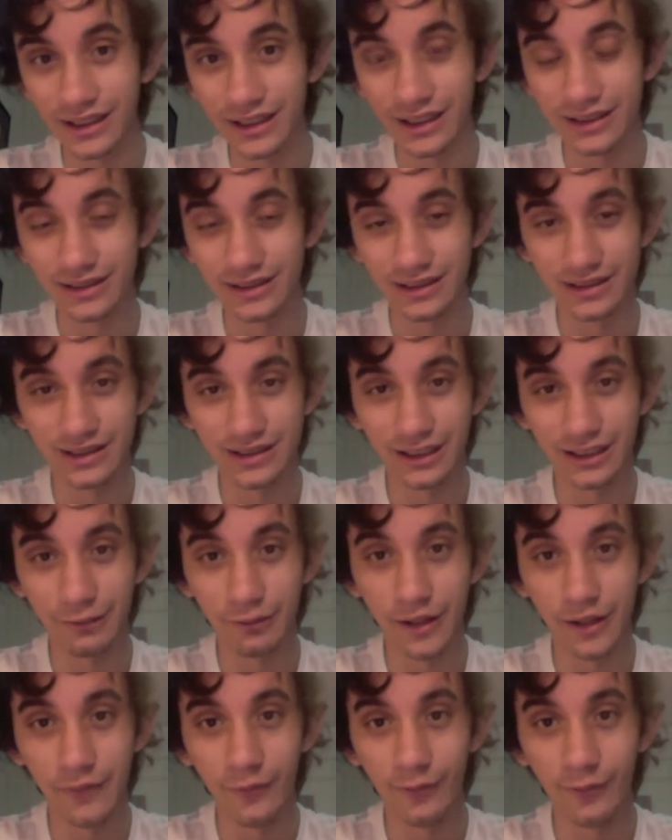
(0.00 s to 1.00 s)
I just say
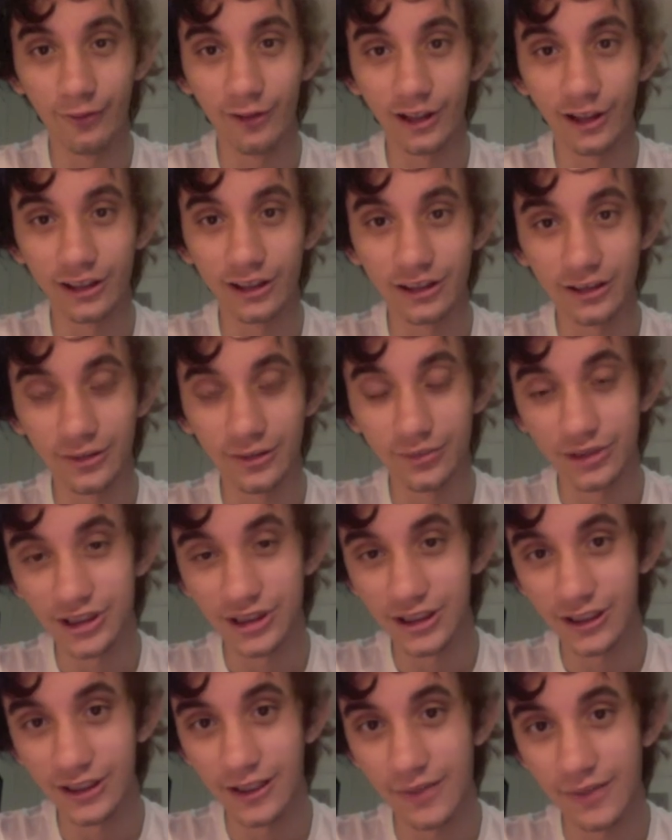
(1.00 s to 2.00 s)
whatever fucked up
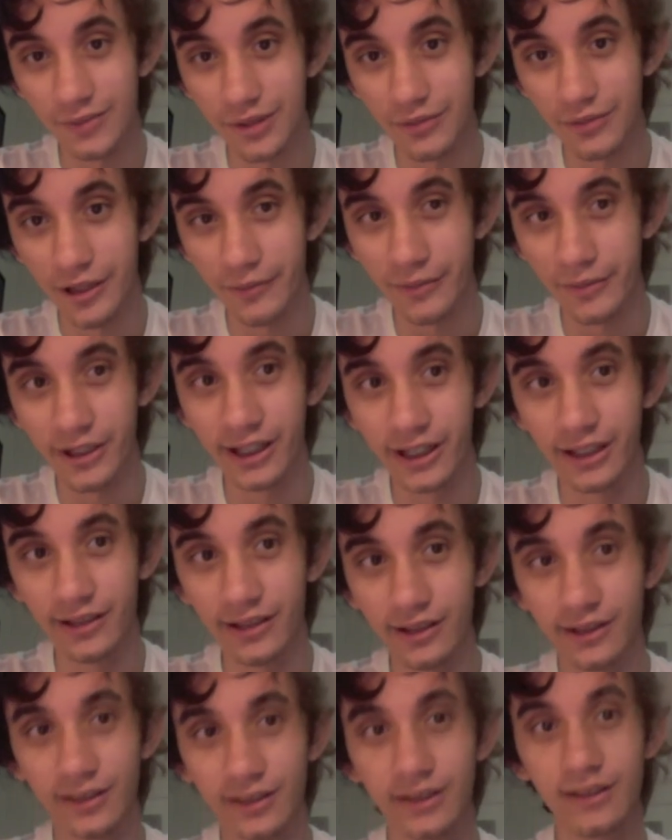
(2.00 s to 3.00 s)
shit comes in my mind.
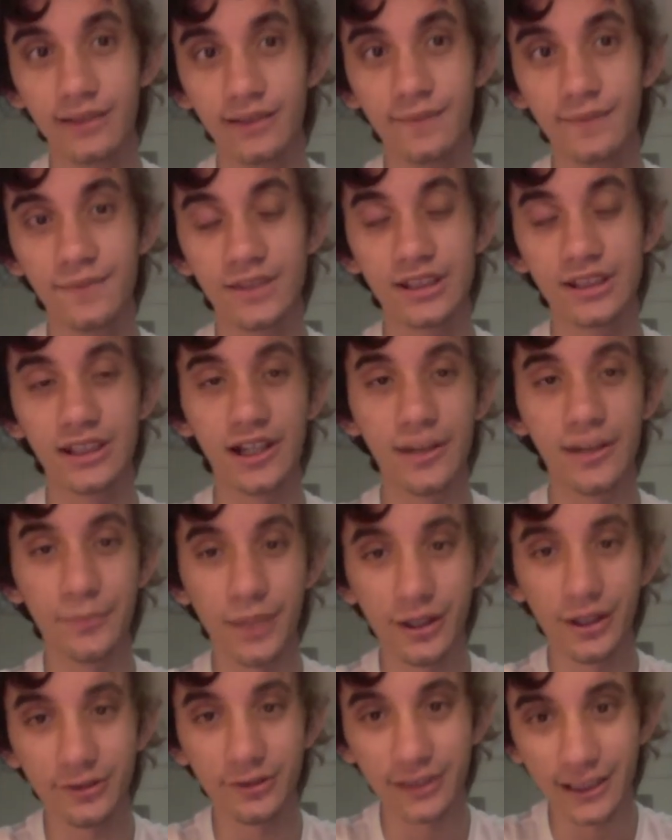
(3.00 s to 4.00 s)
It's not
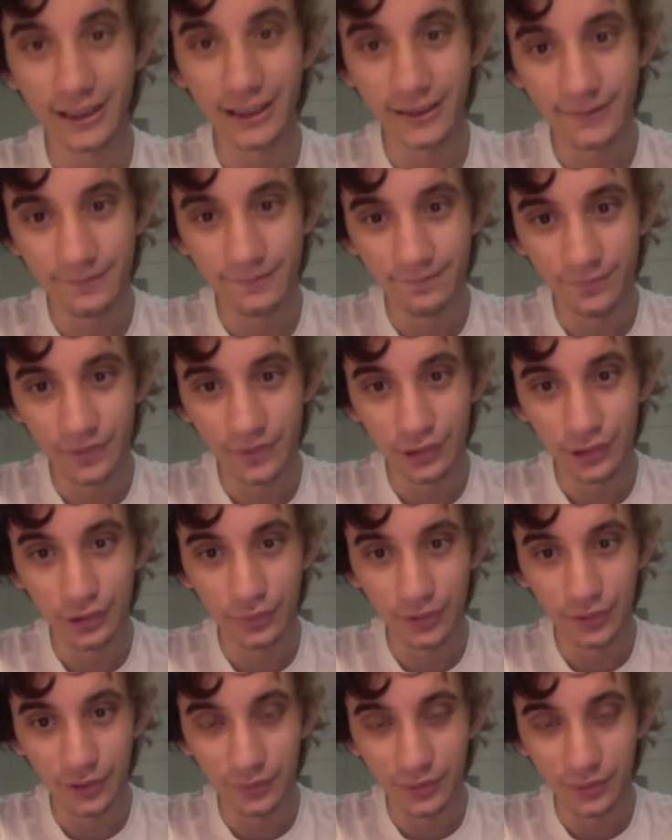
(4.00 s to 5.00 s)
about that, in
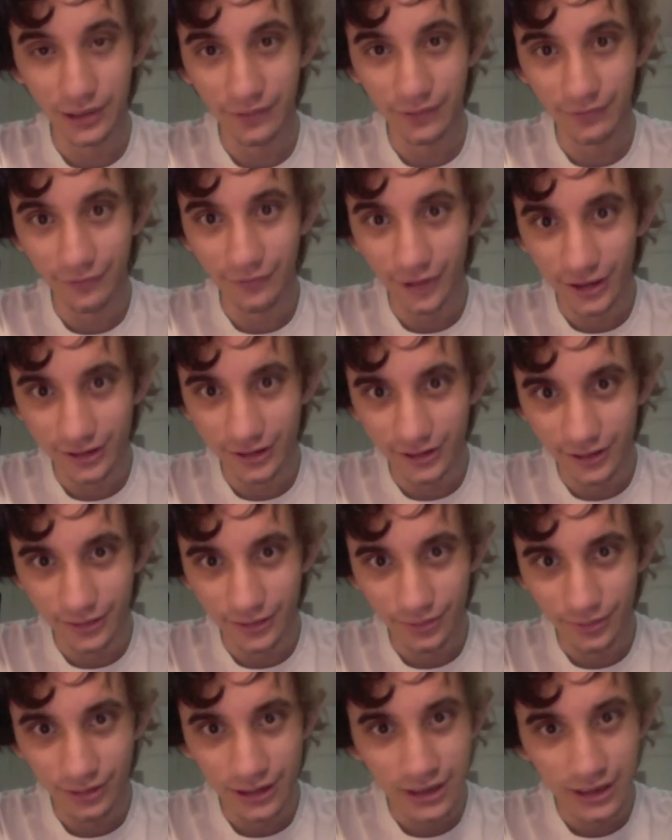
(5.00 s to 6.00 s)
terms of being fucked up.
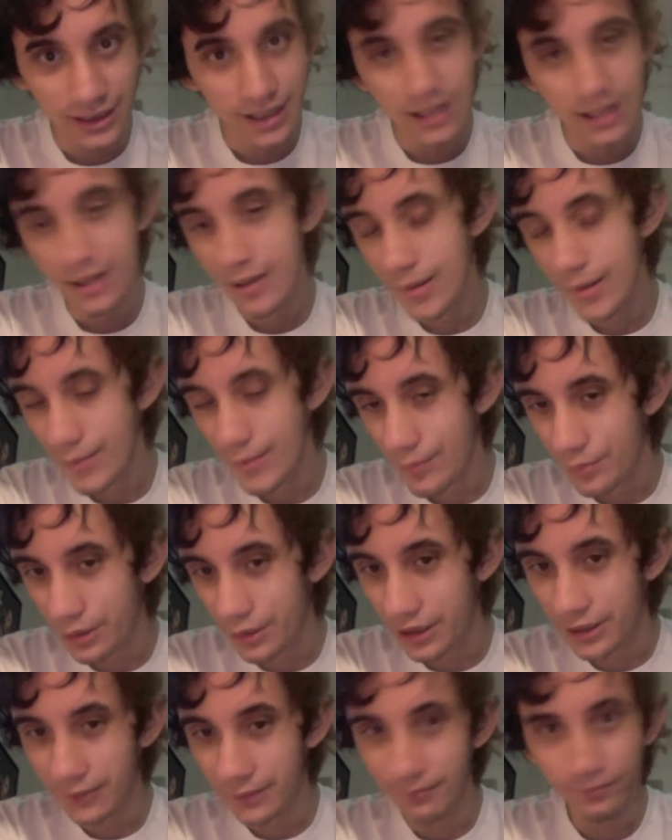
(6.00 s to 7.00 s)

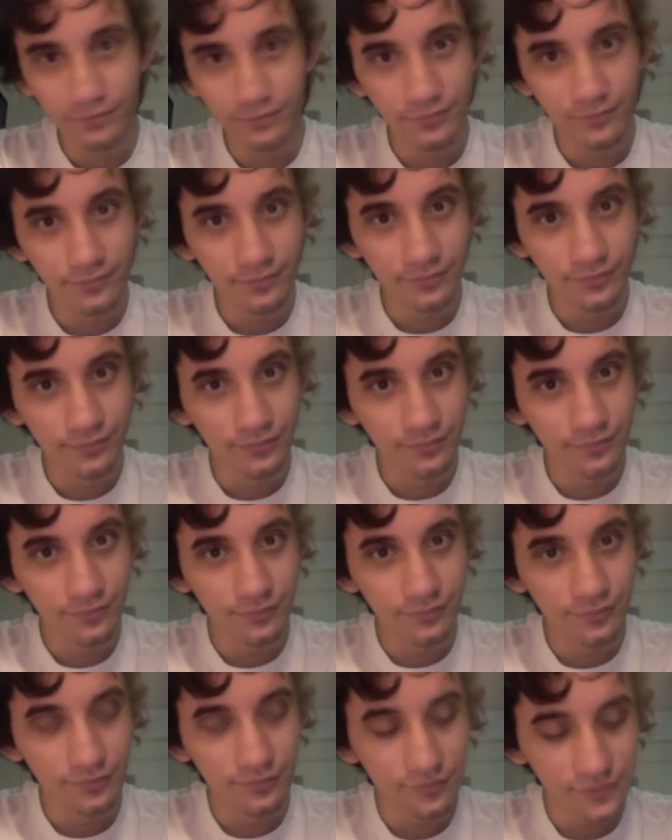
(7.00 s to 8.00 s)
But,
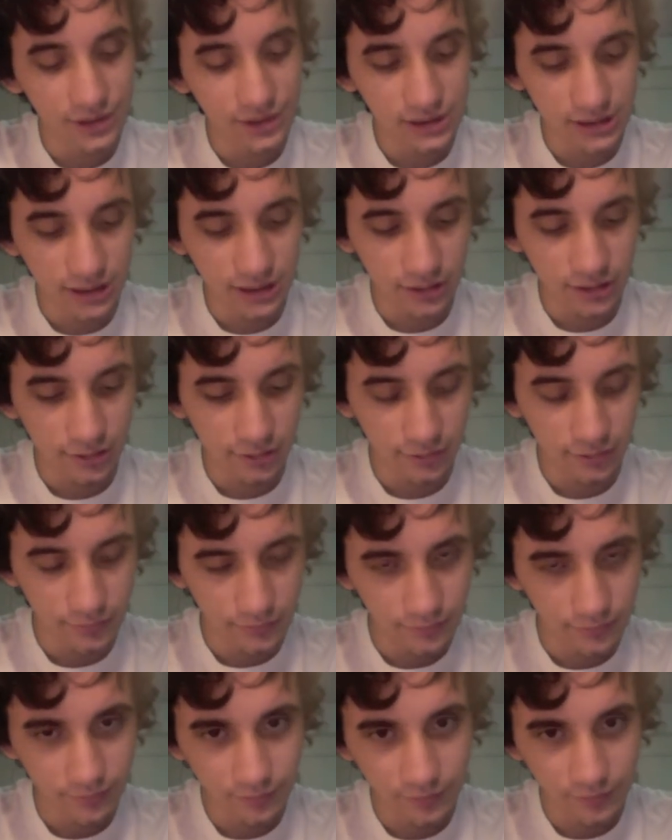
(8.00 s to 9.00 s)
still,
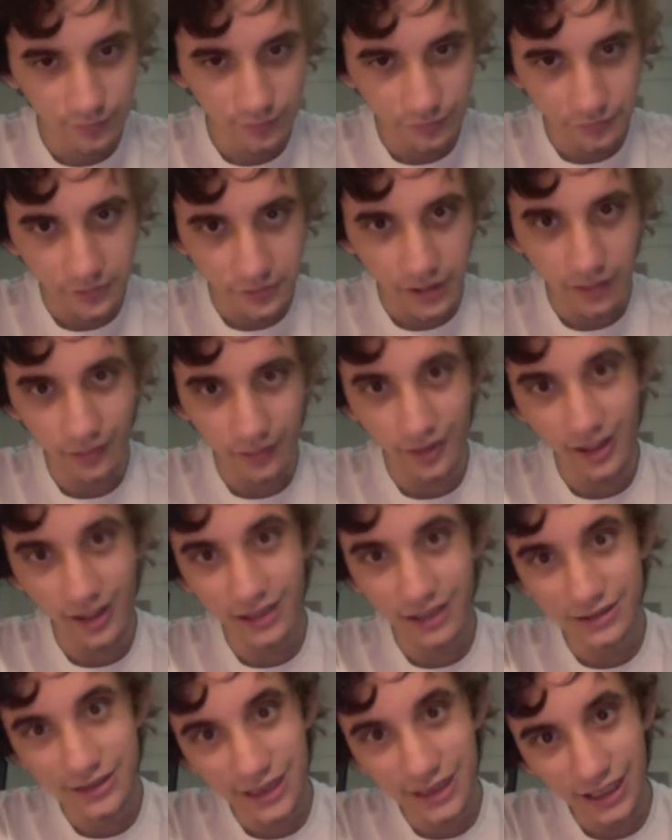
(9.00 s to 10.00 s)
a lot
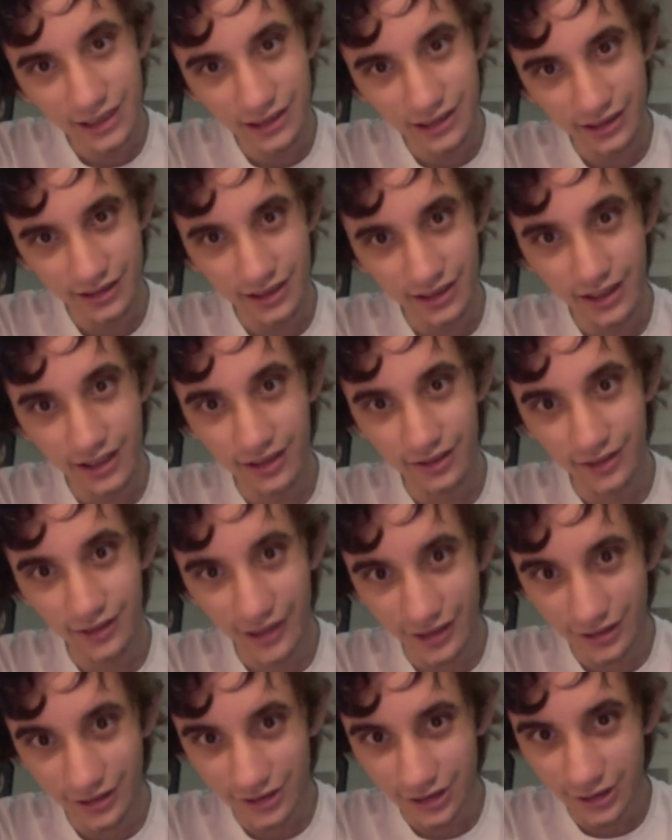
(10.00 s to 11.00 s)
has changed and not a lot
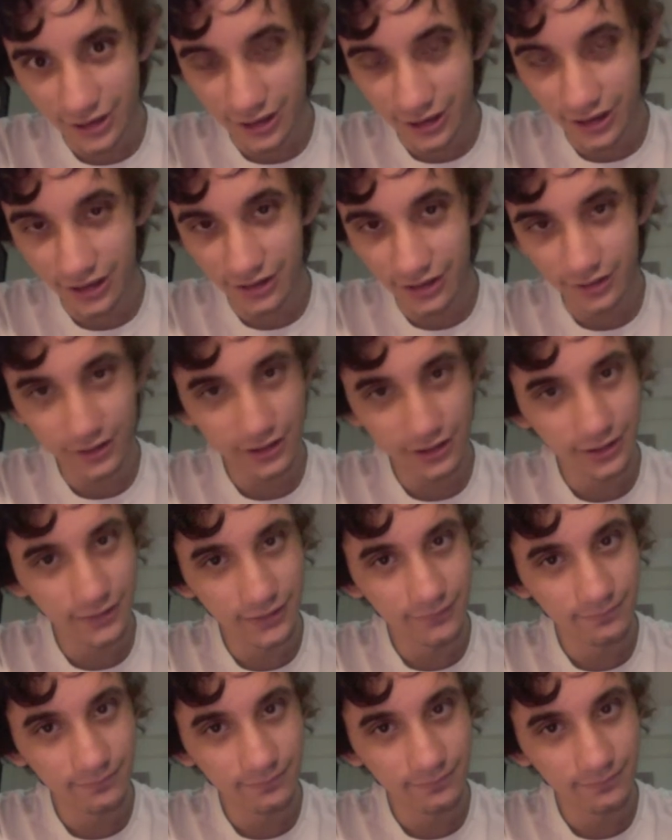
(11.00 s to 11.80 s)
has changed.